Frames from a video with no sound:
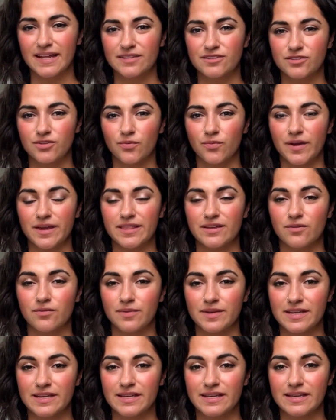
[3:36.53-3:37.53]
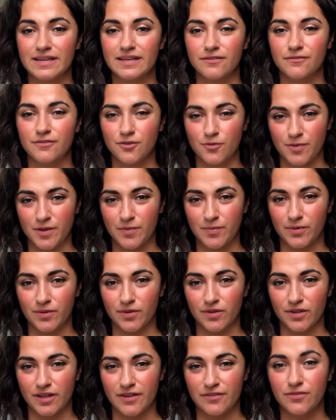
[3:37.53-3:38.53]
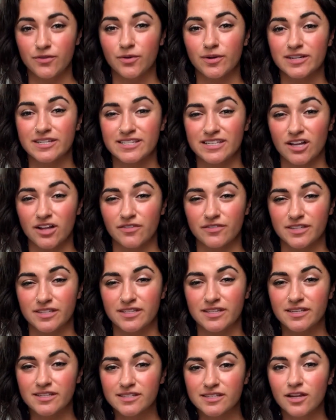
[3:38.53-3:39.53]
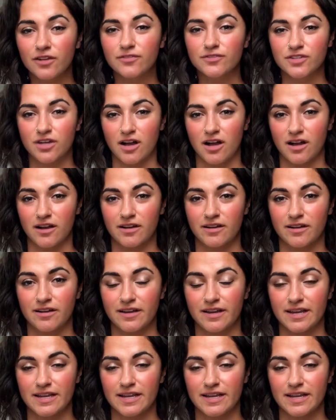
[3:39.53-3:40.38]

It's the way that we view people and view ourselves. It's the self talk.